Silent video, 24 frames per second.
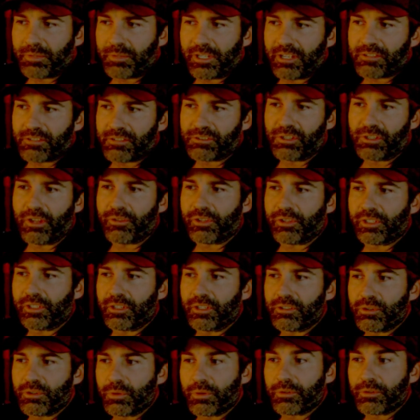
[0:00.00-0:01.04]
It has nothing to
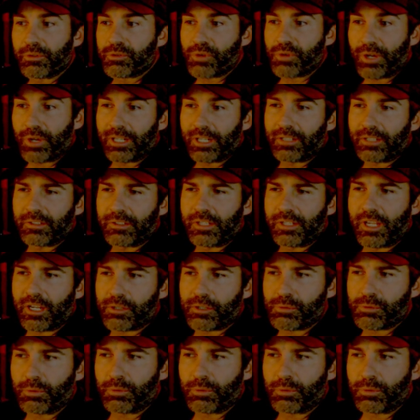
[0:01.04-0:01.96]
do with trading the actual